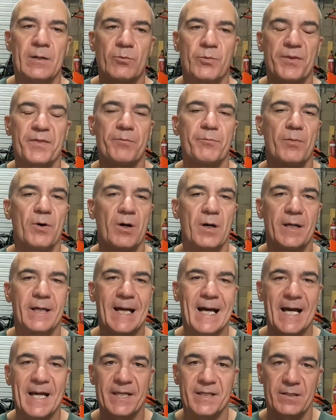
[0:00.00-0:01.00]
with my
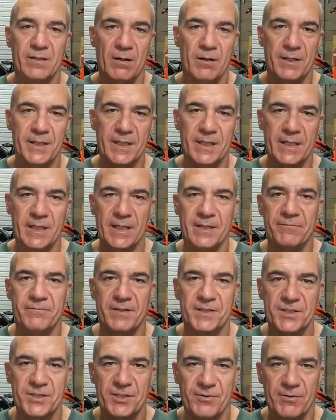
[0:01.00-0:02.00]
890
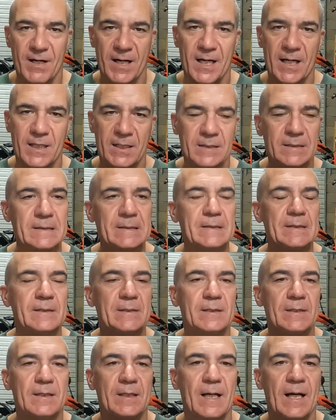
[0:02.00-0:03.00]
Adventure R.
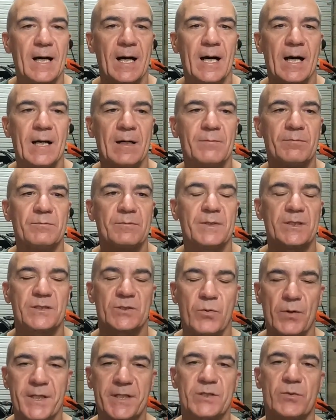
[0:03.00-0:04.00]
The
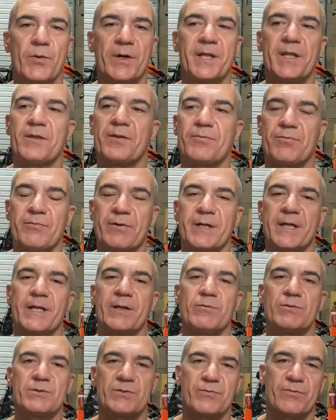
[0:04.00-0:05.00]

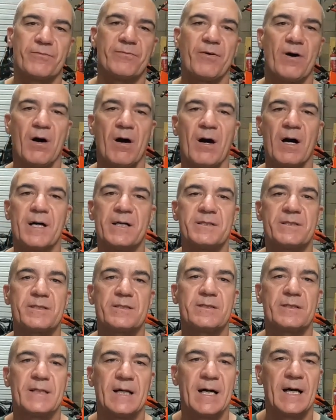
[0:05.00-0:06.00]
2023 was
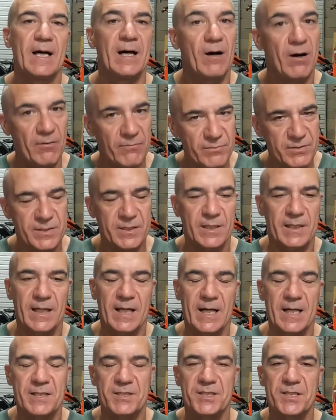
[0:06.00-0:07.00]
revised obviously
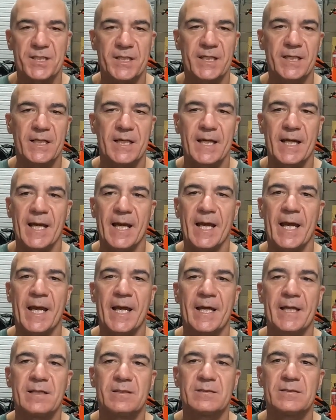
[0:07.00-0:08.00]
last year,
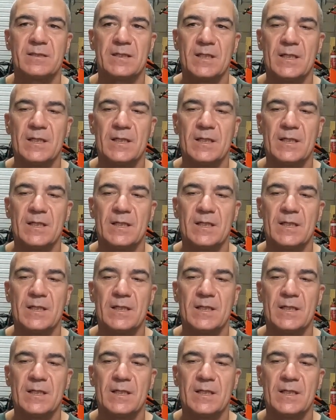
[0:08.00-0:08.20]
and